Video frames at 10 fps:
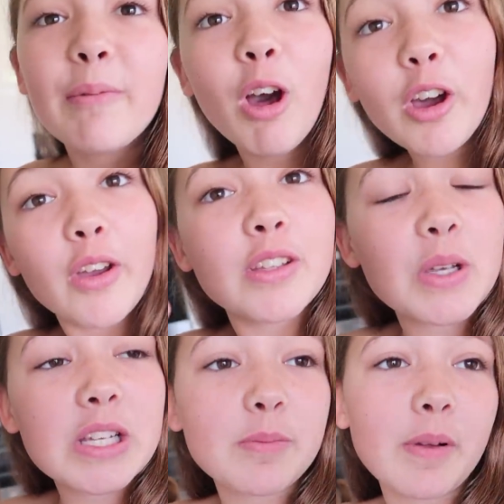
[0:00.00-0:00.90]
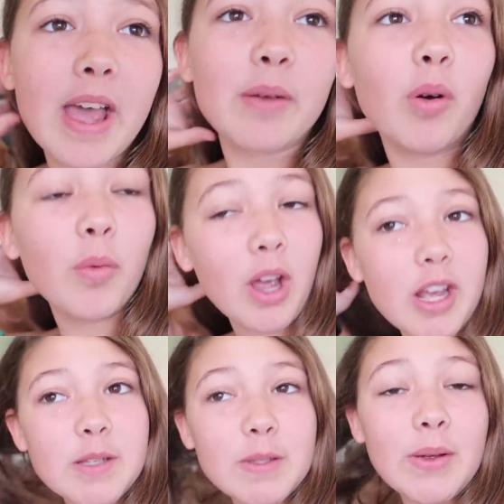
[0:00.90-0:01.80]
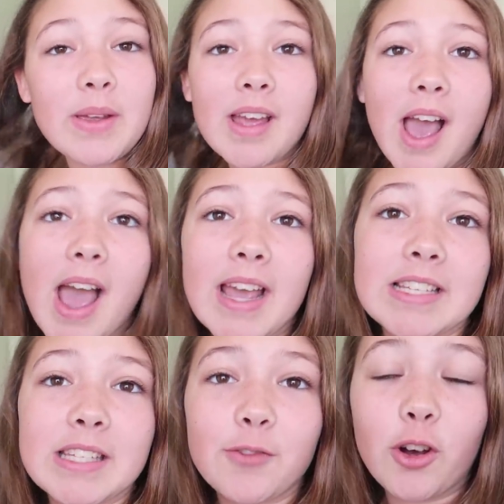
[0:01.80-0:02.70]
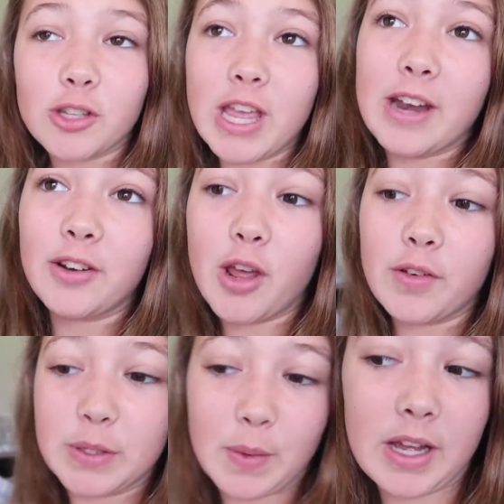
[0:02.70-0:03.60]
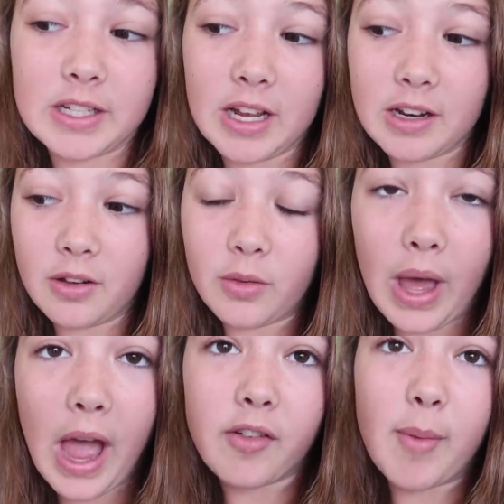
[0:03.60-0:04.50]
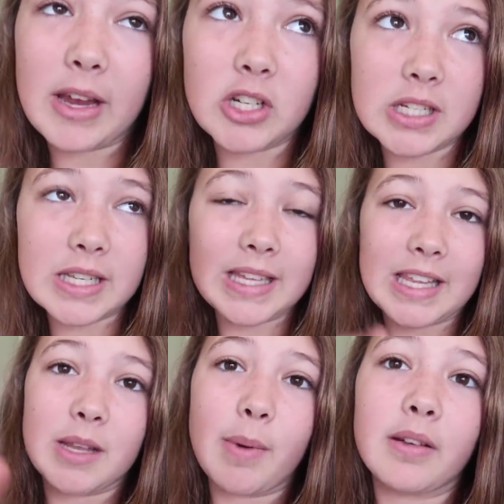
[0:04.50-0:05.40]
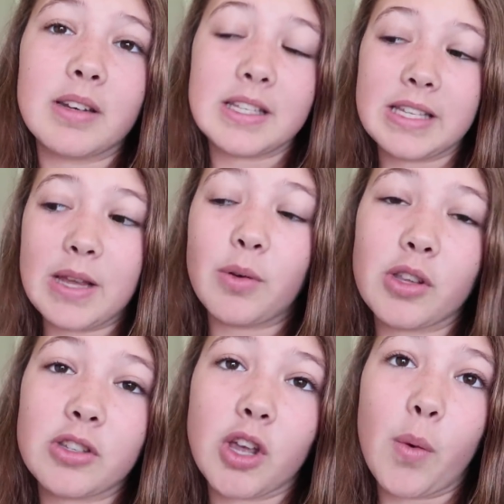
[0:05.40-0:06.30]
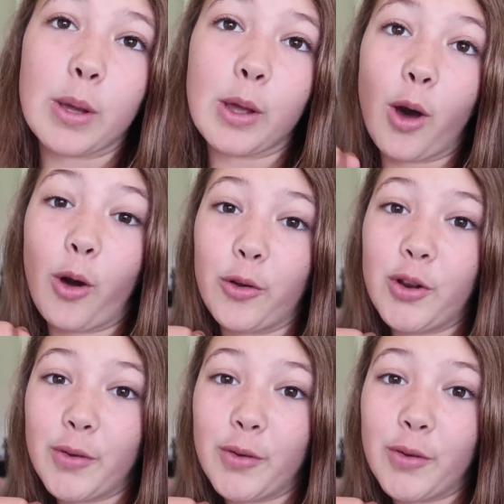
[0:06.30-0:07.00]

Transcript: I'm not going to explain what we're going to be doing, guys. You've got to head on over to our channel, IFAM Extras and SassyBelle, to see what's going on.